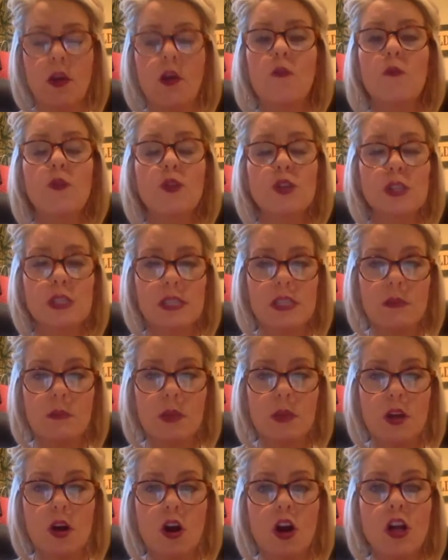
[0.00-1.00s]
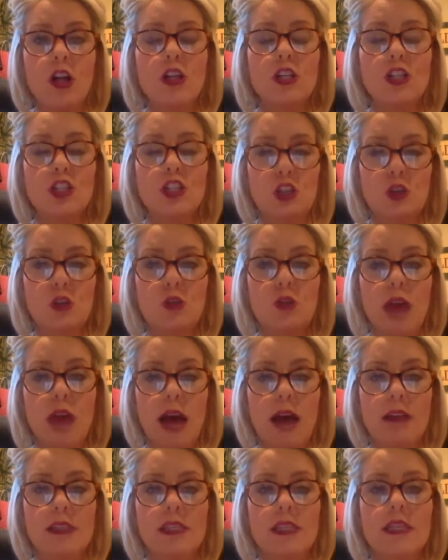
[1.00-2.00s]
for Seminar
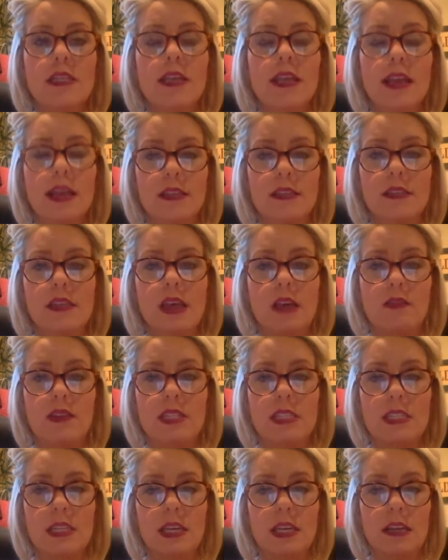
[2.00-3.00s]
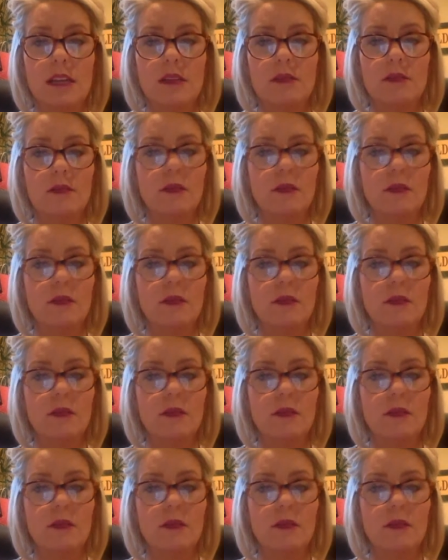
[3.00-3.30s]
2017.